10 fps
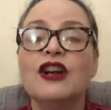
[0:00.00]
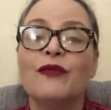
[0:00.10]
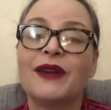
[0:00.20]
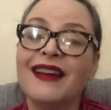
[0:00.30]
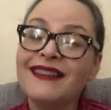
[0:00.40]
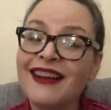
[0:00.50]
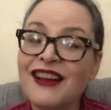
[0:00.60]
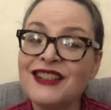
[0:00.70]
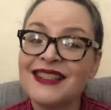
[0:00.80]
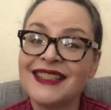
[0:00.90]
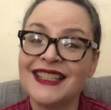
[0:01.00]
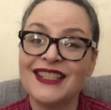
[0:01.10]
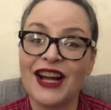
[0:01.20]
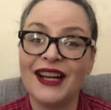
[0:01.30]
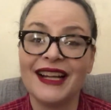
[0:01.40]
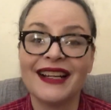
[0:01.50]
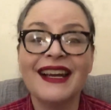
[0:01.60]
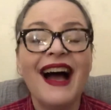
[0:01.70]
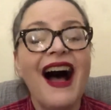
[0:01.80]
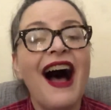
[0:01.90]
But unconsciously, darling,
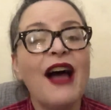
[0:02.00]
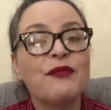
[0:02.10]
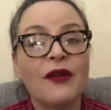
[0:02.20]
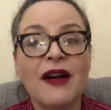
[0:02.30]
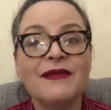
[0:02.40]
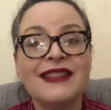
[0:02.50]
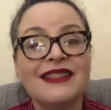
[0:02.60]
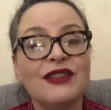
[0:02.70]
I promise